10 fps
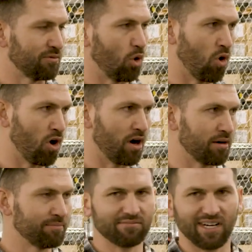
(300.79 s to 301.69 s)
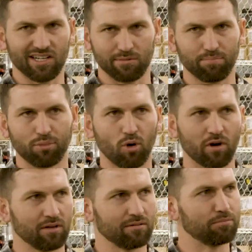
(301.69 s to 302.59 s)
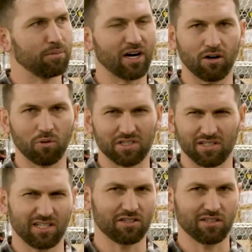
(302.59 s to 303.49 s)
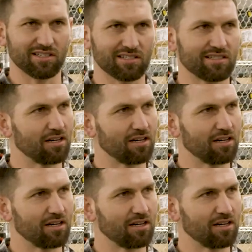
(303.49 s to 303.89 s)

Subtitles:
or it has a ported barrel, which essentially just